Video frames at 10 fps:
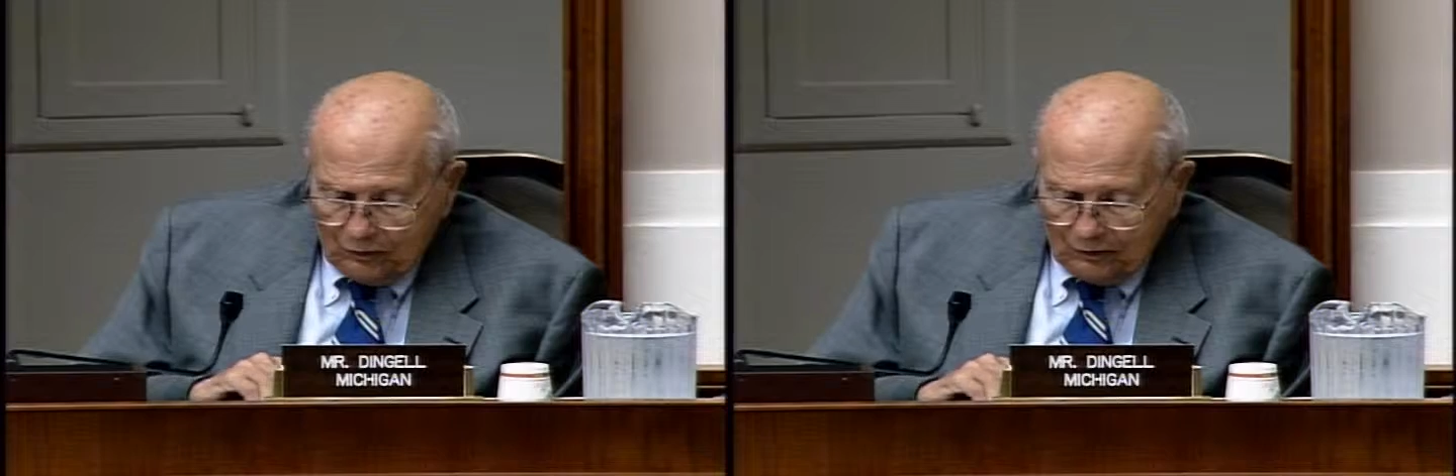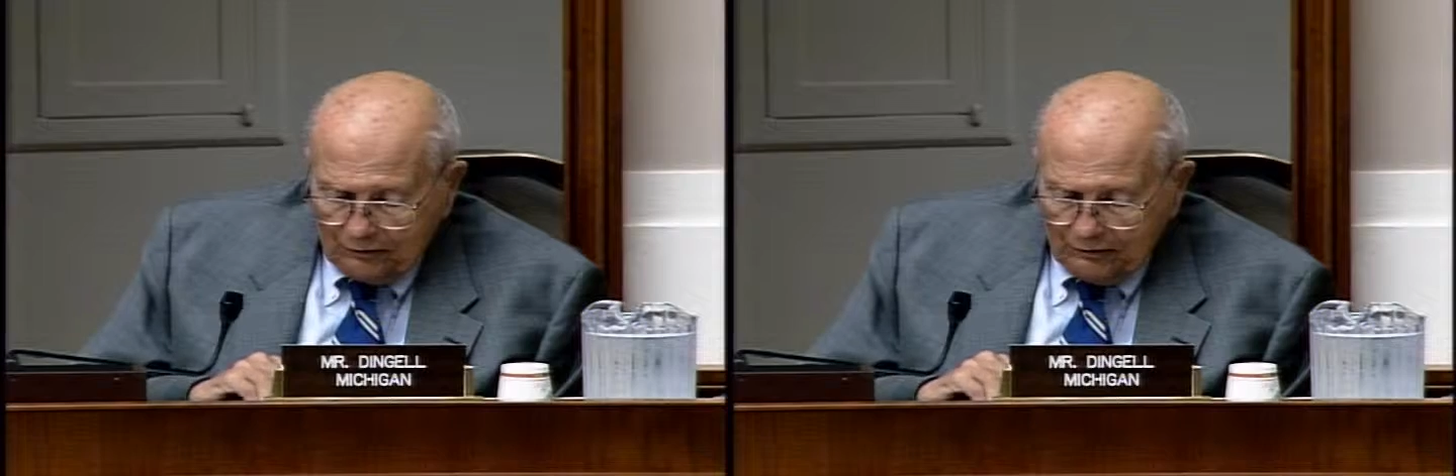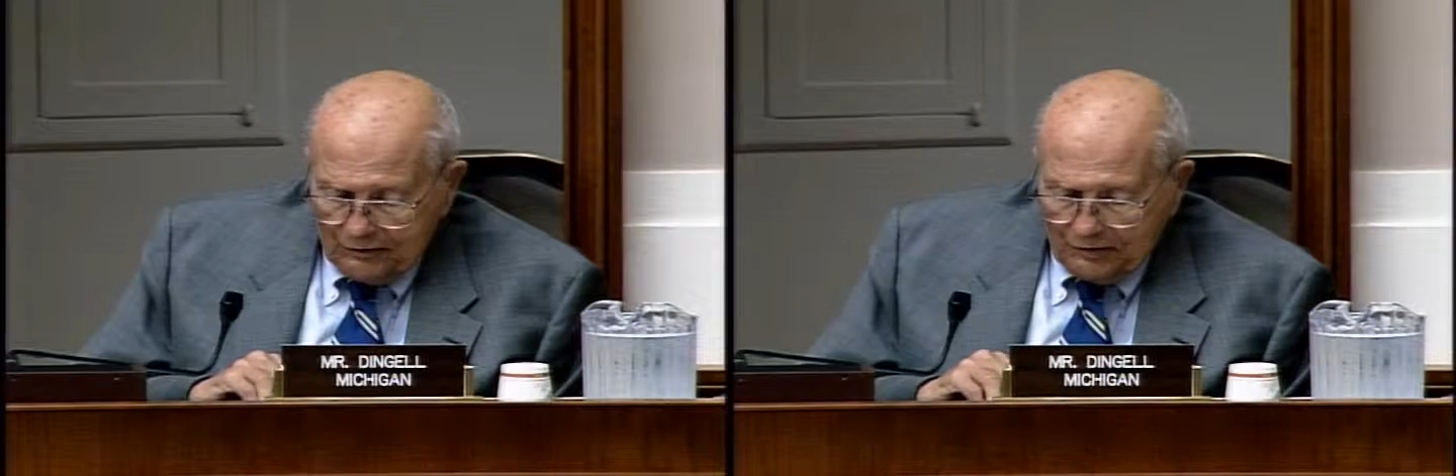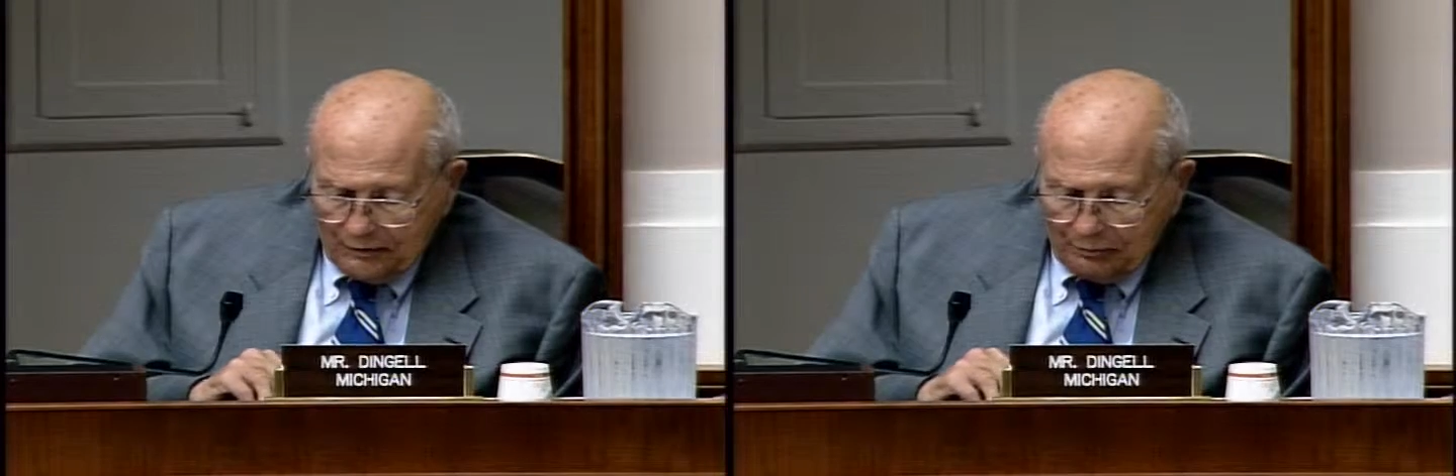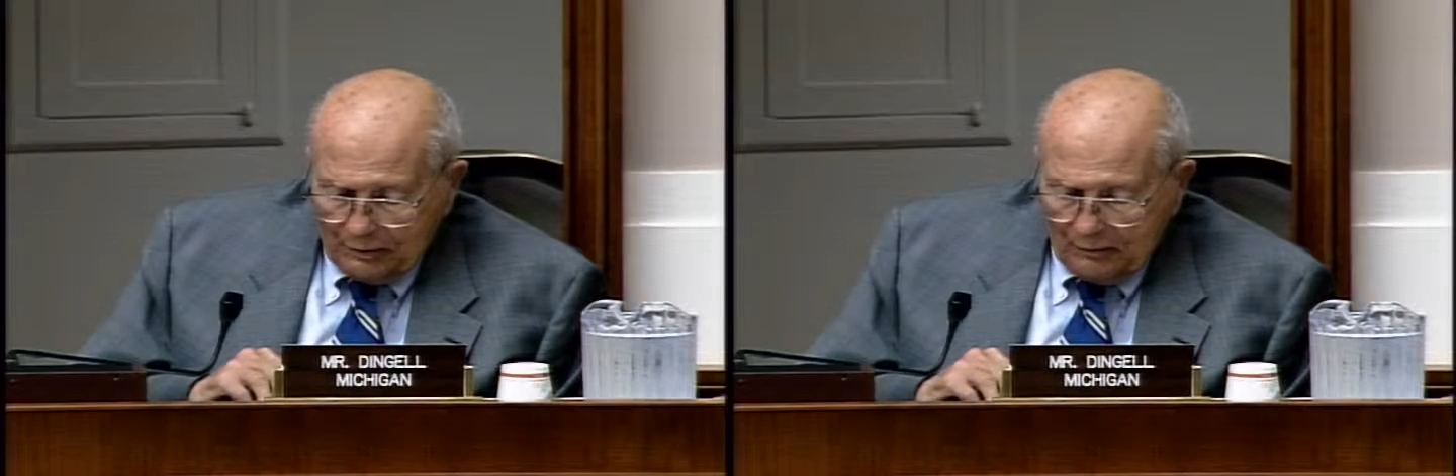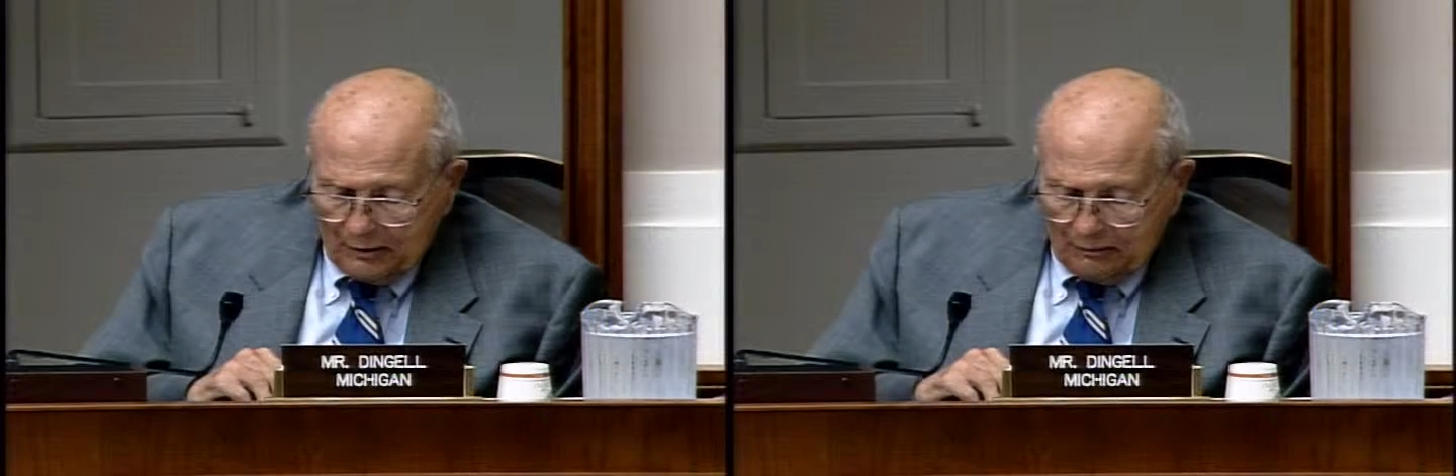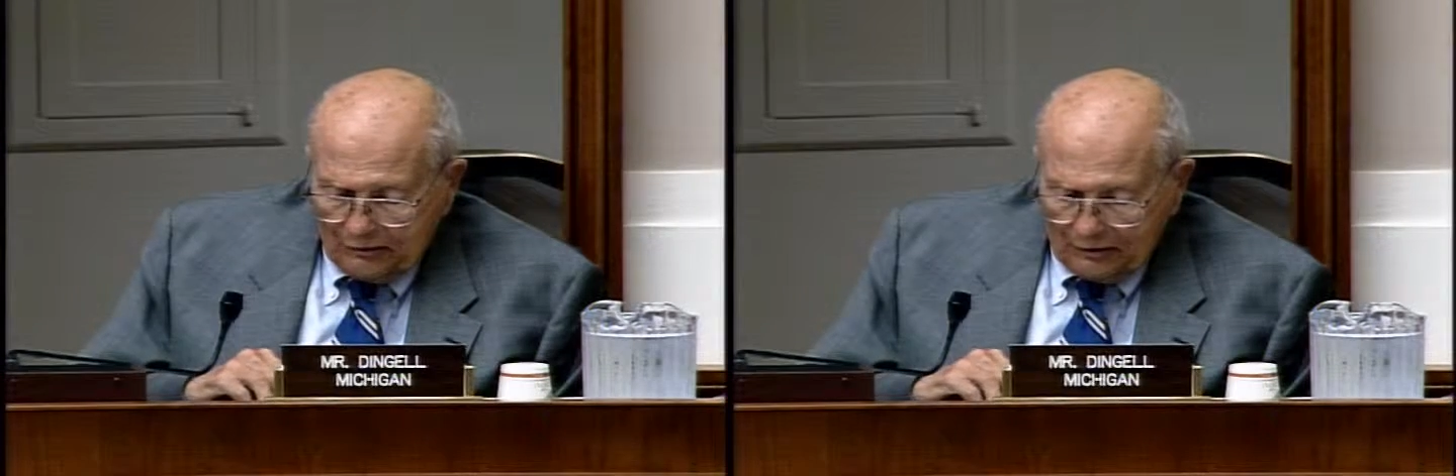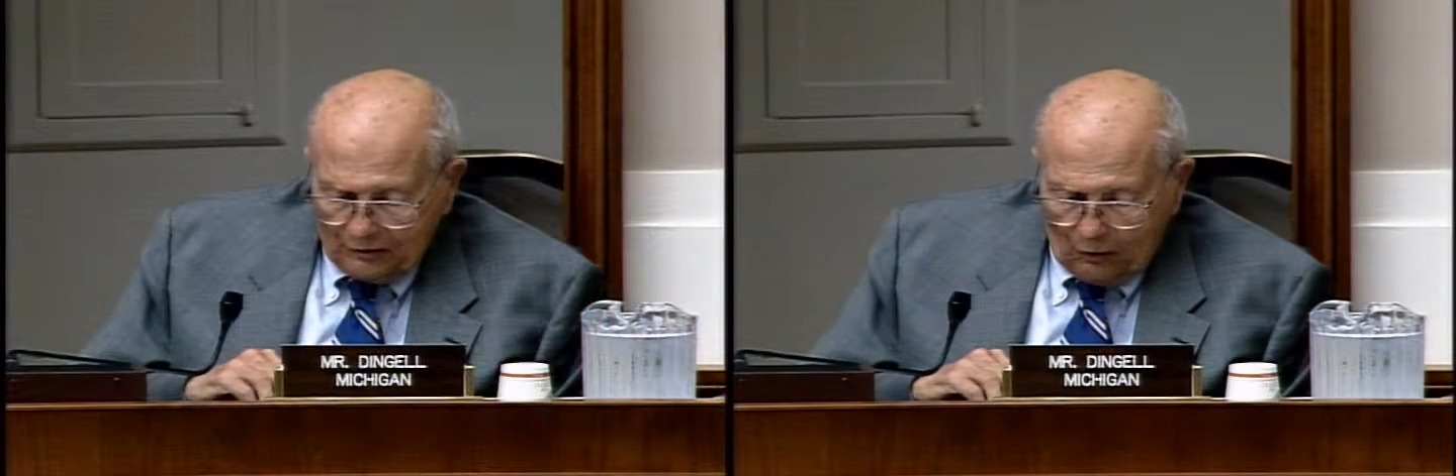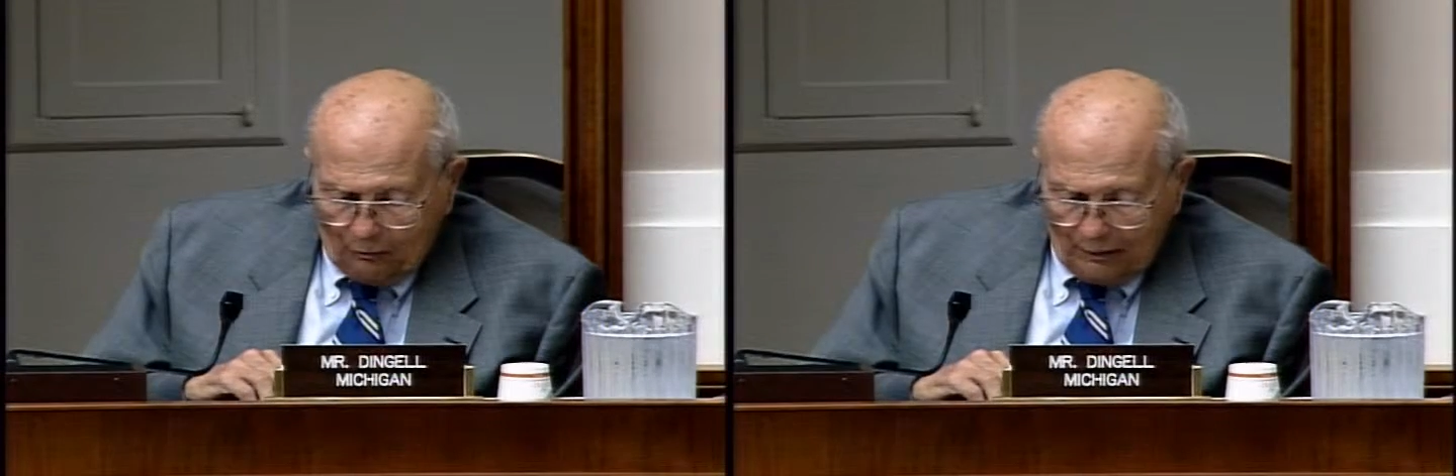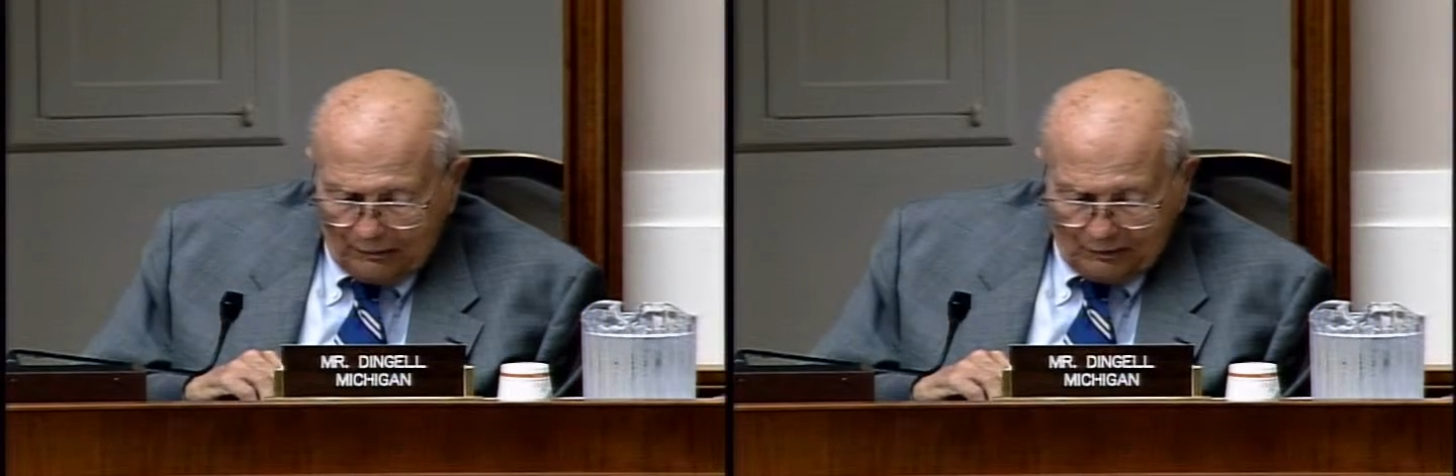or increasing premiums and
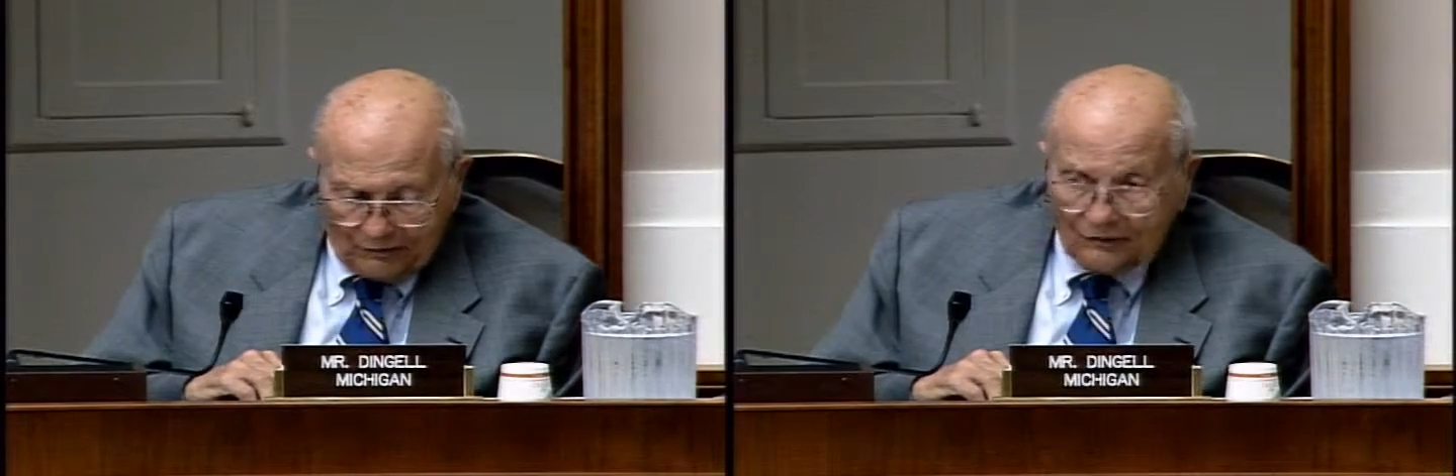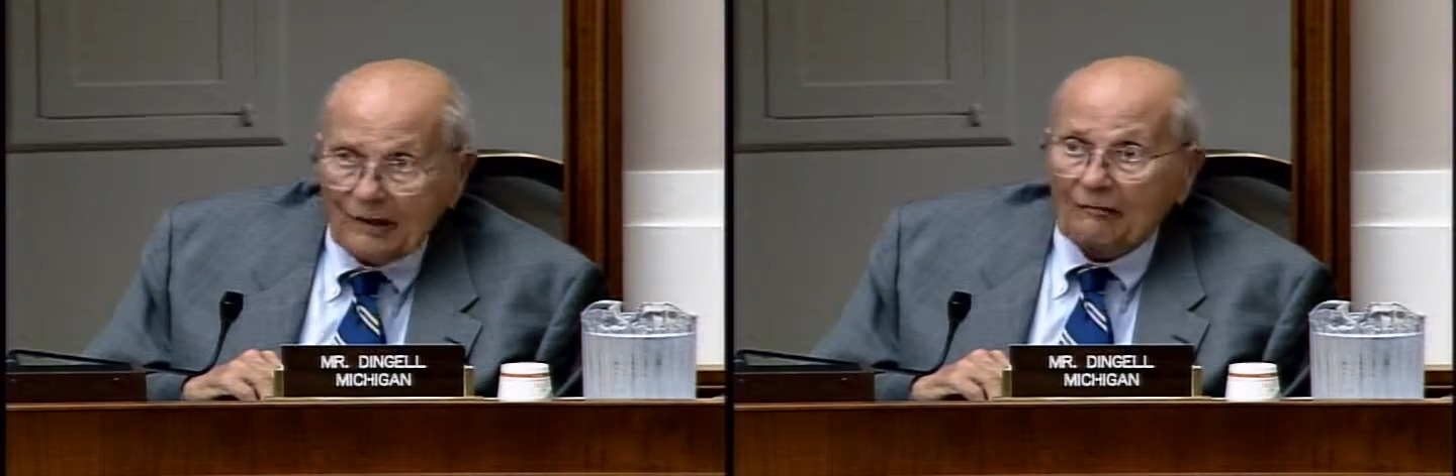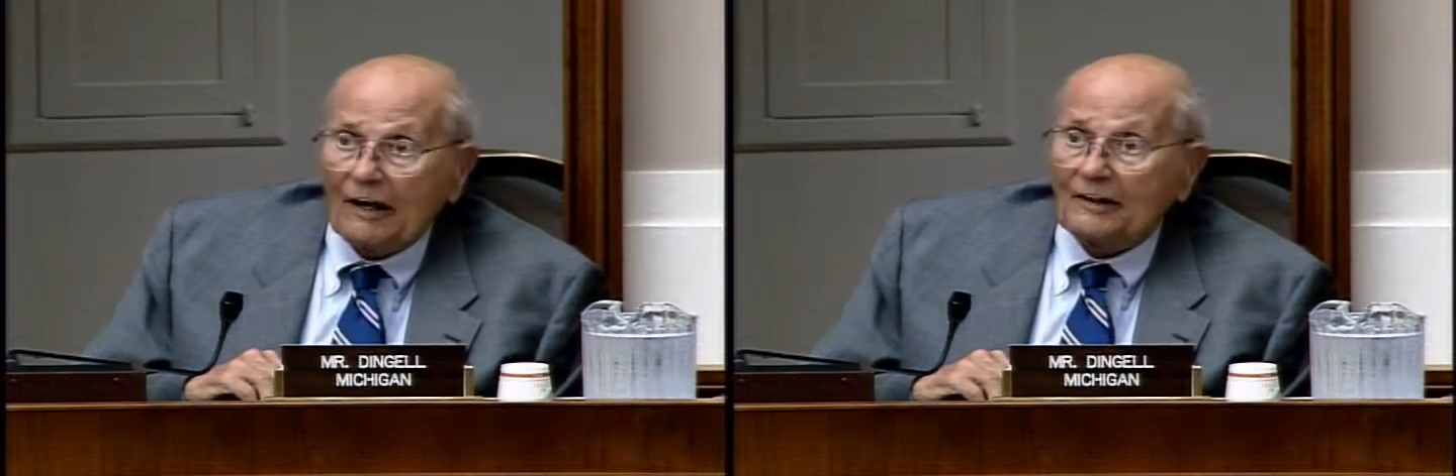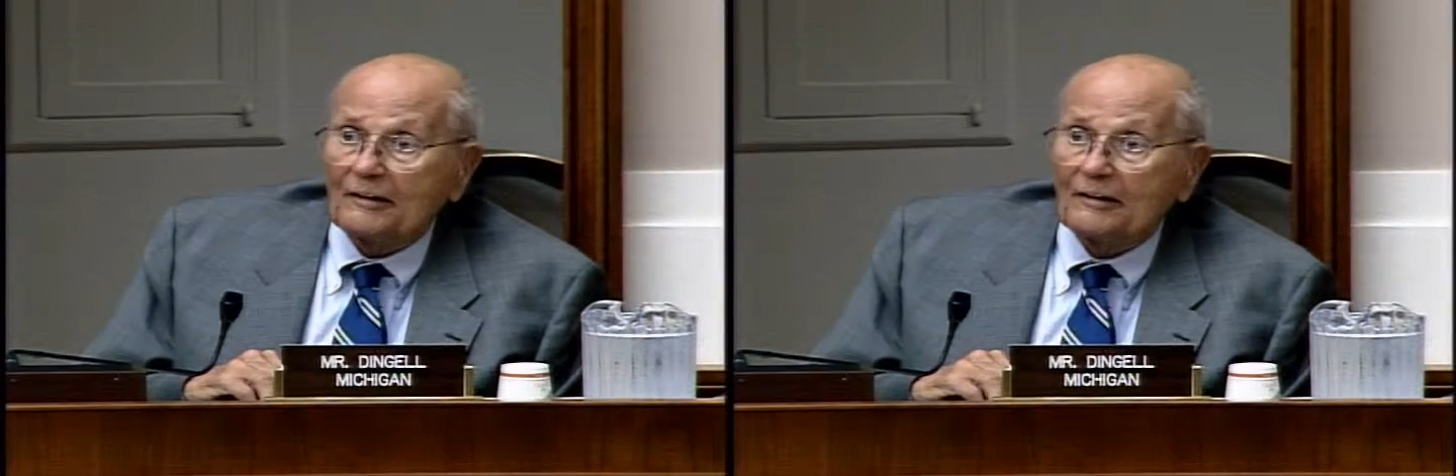co-payments. Is that right?